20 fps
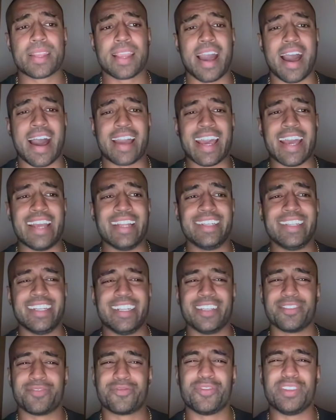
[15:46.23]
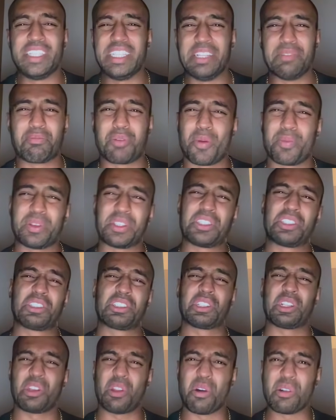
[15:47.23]
I ended it feeling proper
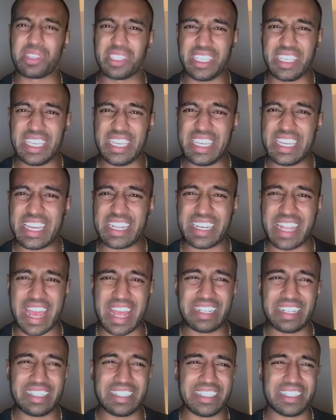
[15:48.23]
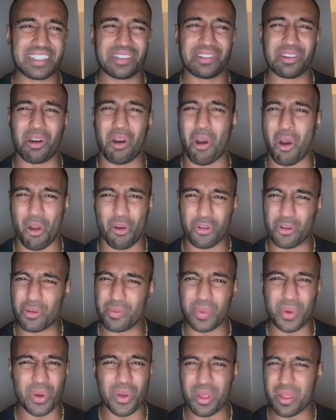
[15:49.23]
sluggy and
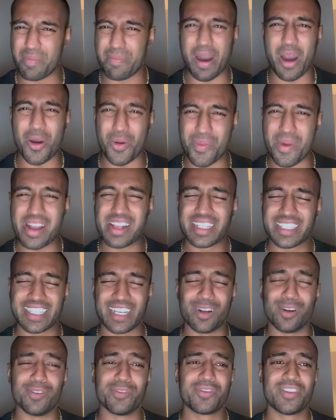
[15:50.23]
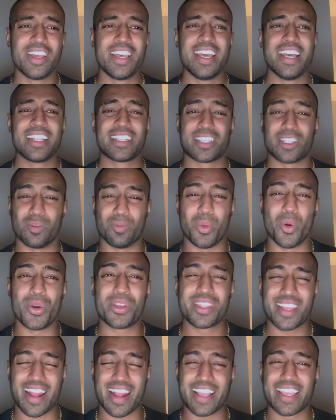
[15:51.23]
horrible about myself, to the
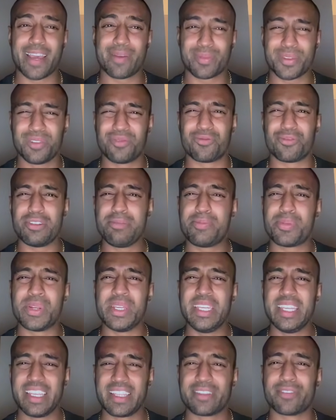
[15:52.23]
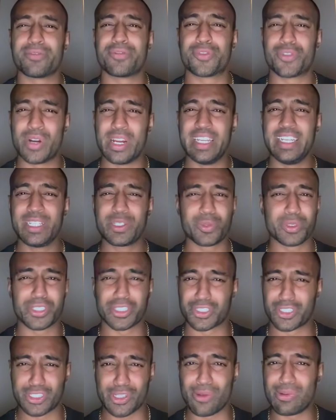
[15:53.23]
point that I kept on repeating the phrase, which
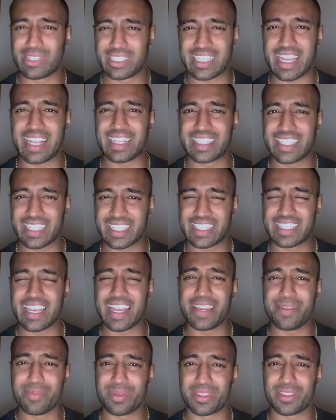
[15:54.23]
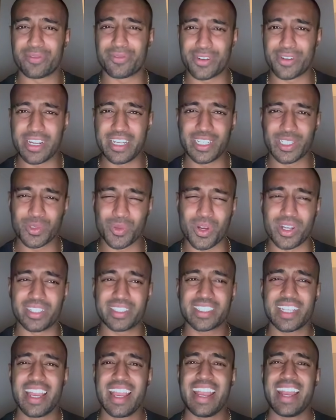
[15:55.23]
is so sad to say, but the phrase
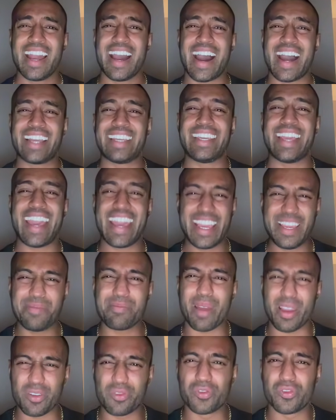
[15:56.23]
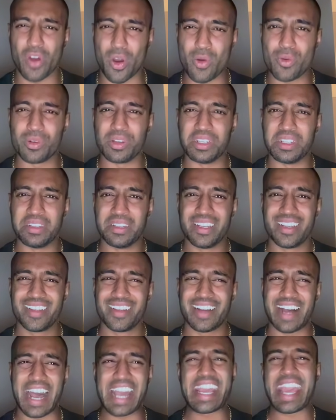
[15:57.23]
was, I hate my phone.
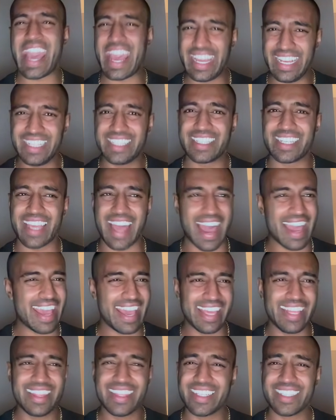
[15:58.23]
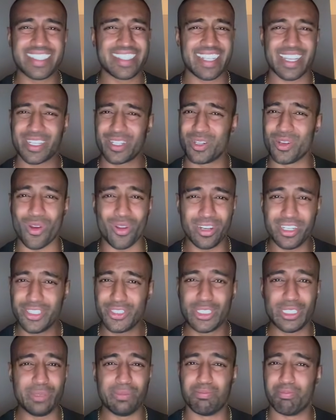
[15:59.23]
I hate it. I hate this
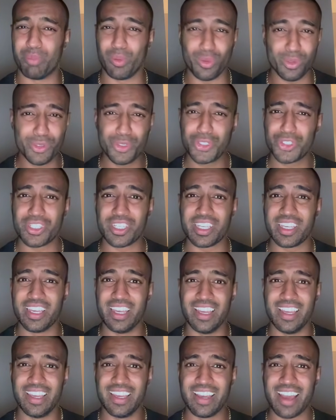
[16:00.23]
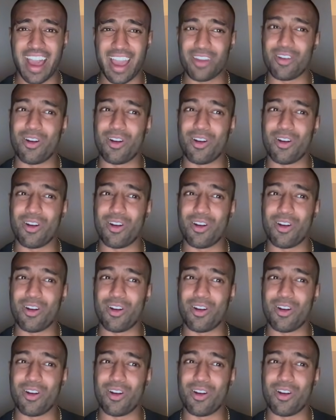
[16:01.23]
technology bullshit. I